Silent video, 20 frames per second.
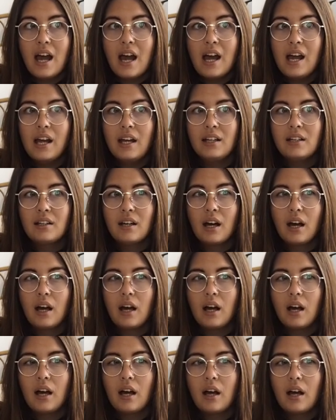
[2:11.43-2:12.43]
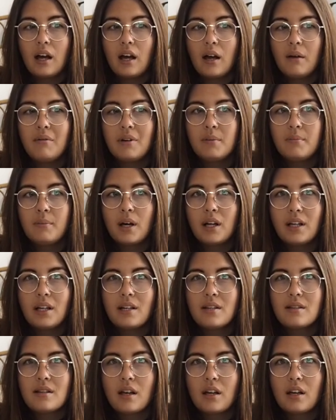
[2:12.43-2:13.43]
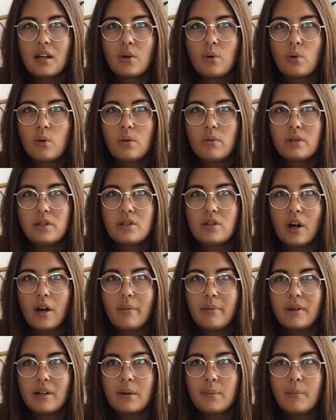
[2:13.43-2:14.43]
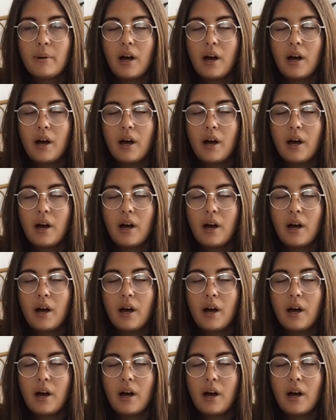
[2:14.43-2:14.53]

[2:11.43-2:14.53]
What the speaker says: And I mean, money is like an awkward topic,